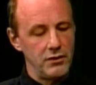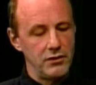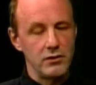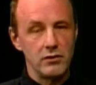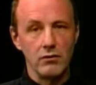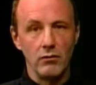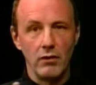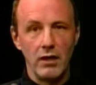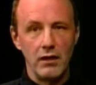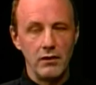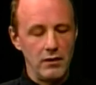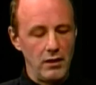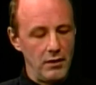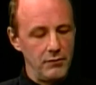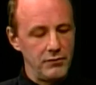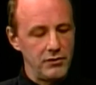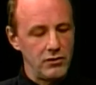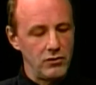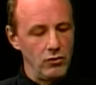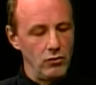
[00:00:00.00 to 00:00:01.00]
Stuart, um,
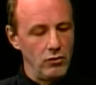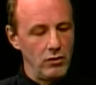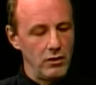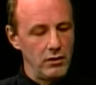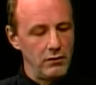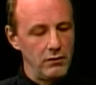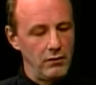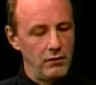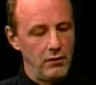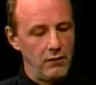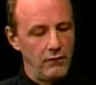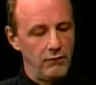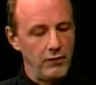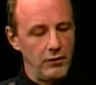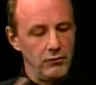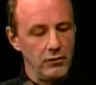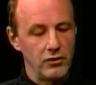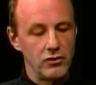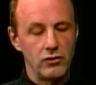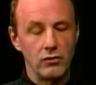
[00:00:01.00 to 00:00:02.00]

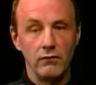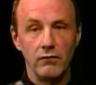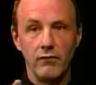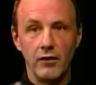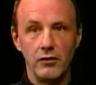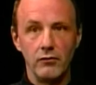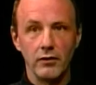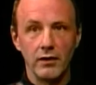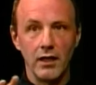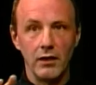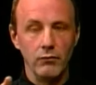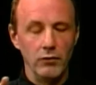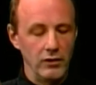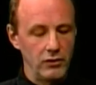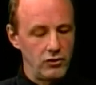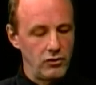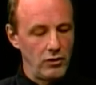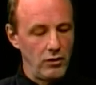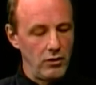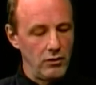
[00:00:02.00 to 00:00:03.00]
Frederick Frederick Edwin
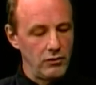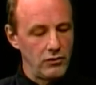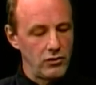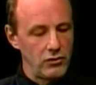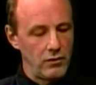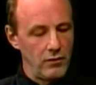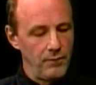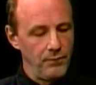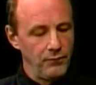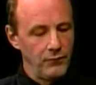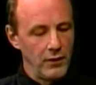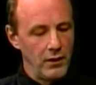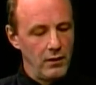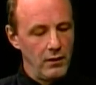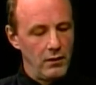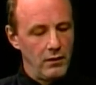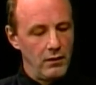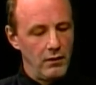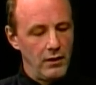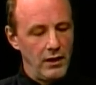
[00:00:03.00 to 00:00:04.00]
Church.
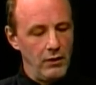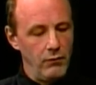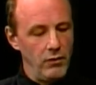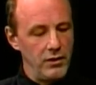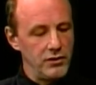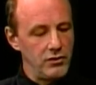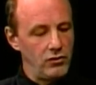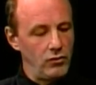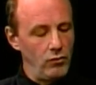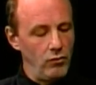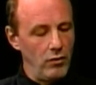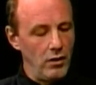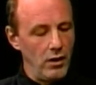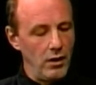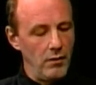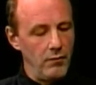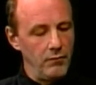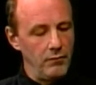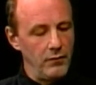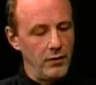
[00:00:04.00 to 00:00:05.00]
He went to
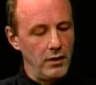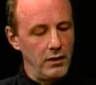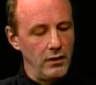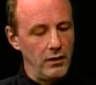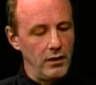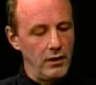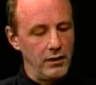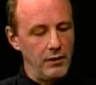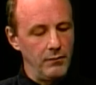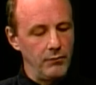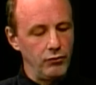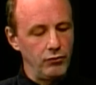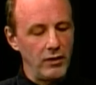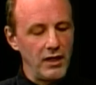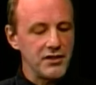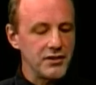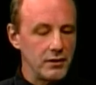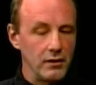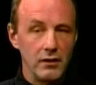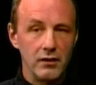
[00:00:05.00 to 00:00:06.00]
um, an, an,
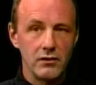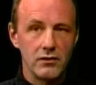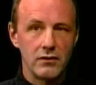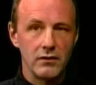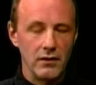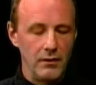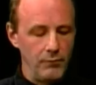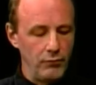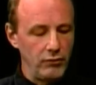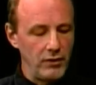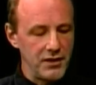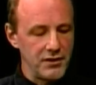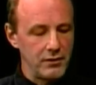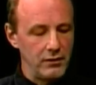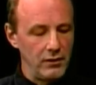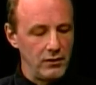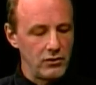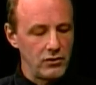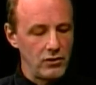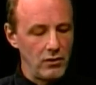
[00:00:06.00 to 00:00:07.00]
impressionist
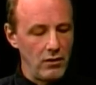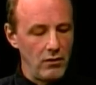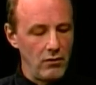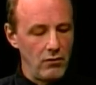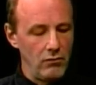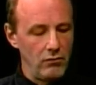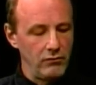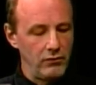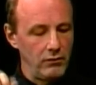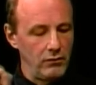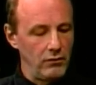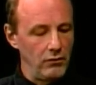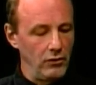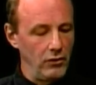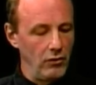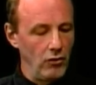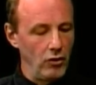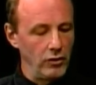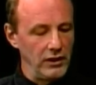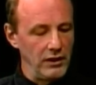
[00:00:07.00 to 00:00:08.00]
impressionist show, an
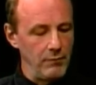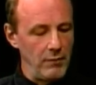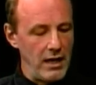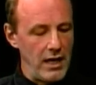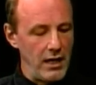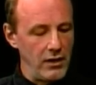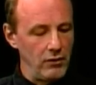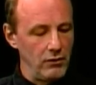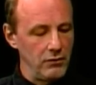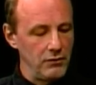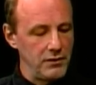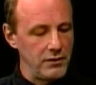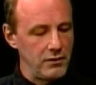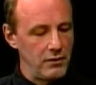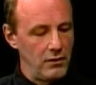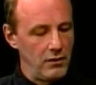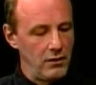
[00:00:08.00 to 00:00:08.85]
early moderns,